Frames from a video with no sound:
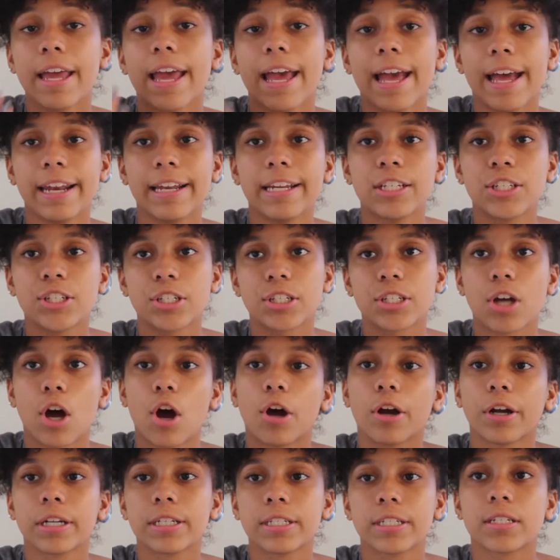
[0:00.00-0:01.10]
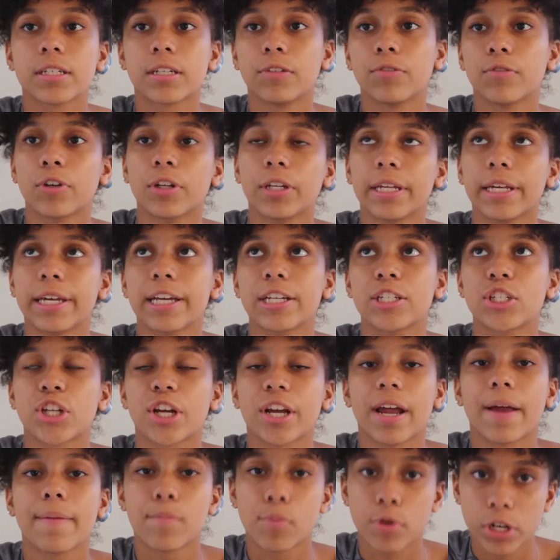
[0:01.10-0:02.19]
And it's just hard to really get your
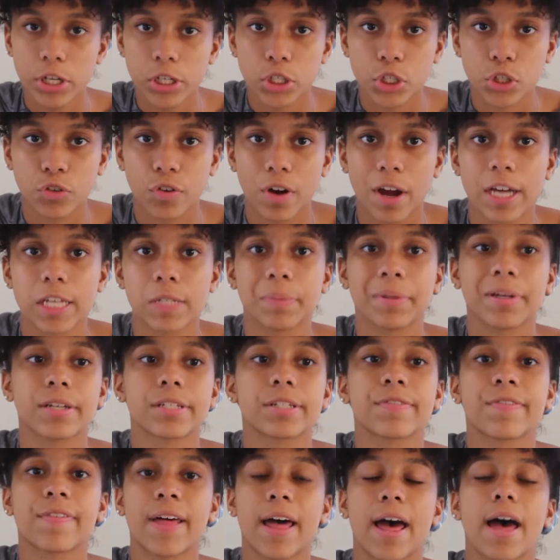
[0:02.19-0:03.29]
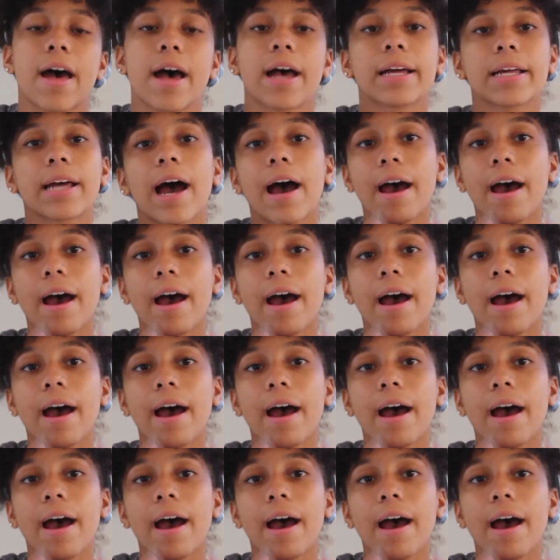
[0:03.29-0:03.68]
hair moisturized because of that.